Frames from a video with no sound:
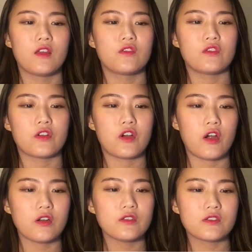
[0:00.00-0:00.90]
Do the
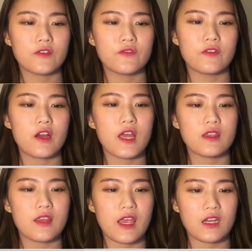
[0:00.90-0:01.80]
current software
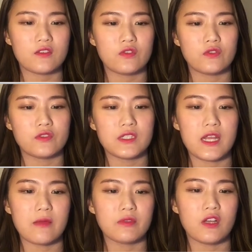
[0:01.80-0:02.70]
and data tools
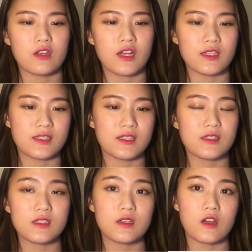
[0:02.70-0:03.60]
enable a
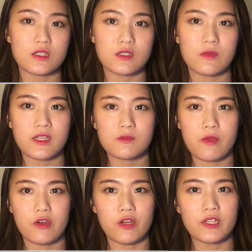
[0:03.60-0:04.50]
consistent customer
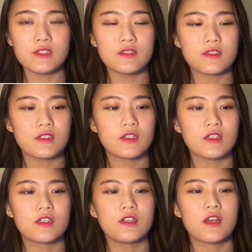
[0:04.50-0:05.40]
experience?
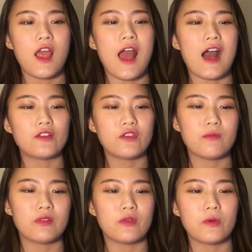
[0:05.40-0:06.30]
How do
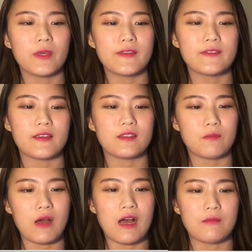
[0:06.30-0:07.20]
employees and
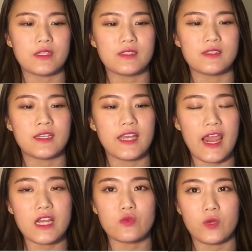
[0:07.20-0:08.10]
departments
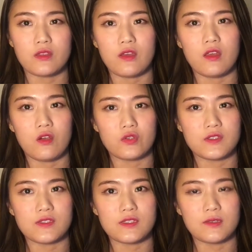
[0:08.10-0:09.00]
engage with the
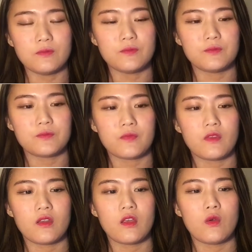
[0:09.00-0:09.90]
ecosystem?
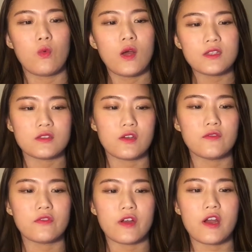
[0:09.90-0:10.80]
What
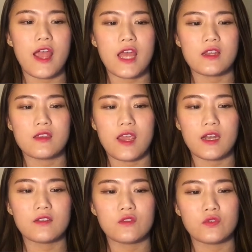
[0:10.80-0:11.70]
software and
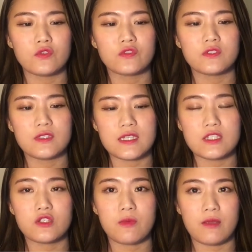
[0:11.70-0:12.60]
data tools need
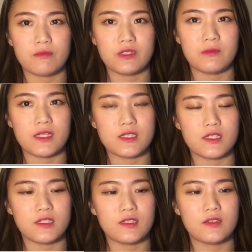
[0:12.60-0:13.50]
to be
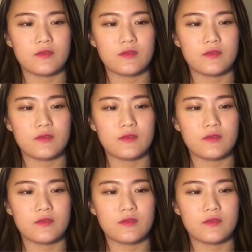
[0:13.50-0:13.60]
implemented?